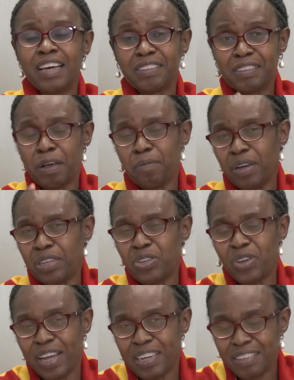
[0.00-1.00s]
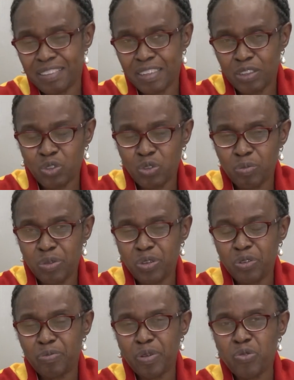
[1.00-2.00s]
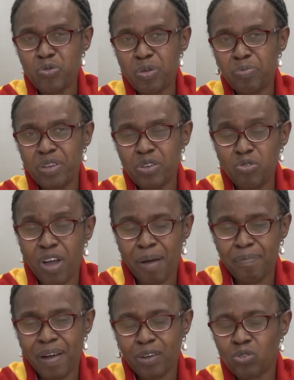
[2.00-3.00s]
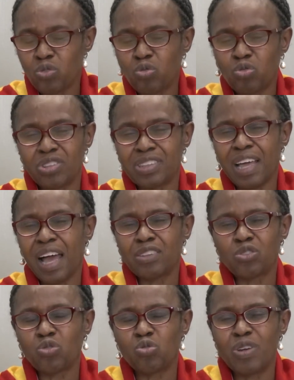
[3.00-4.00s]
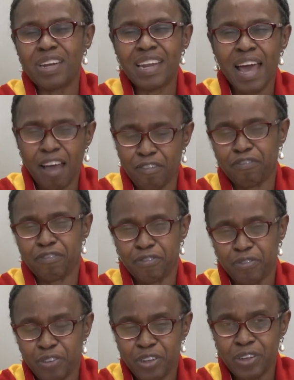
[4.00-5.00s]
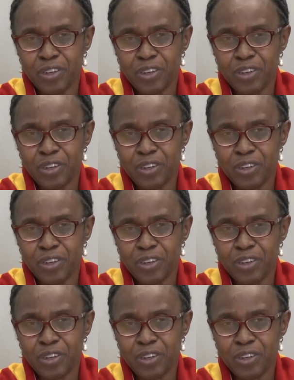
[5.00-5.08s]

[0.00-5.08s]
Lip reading: somebody, you are listening to me, you've been weeping, you are about to start to laugh.